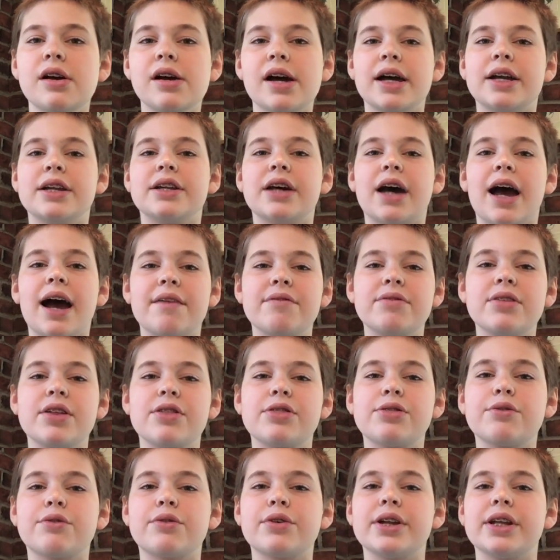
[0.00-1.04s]
and to have the
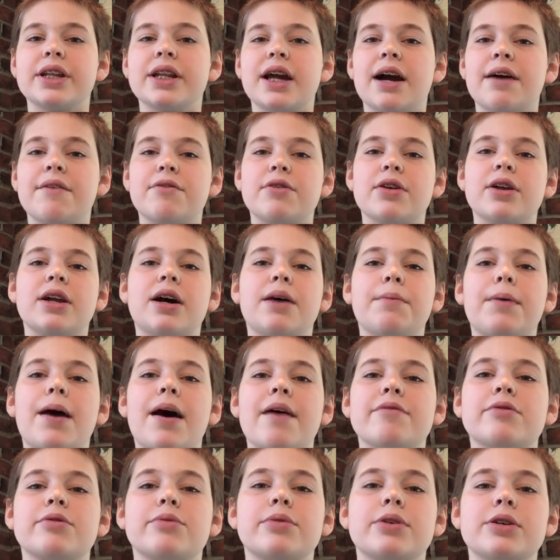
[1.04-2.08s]
authority to cover it up
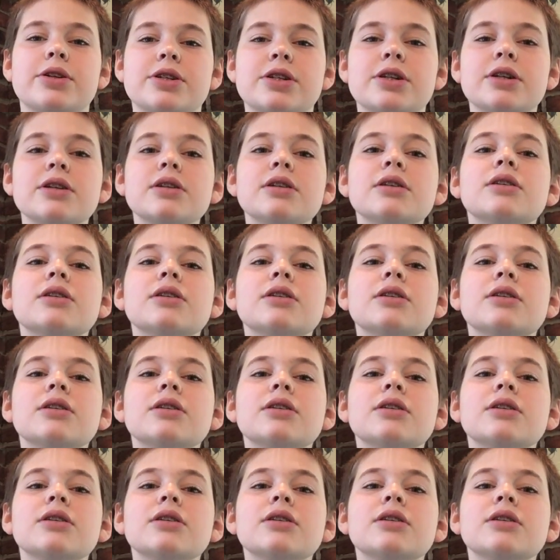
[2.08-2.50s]
afterwards.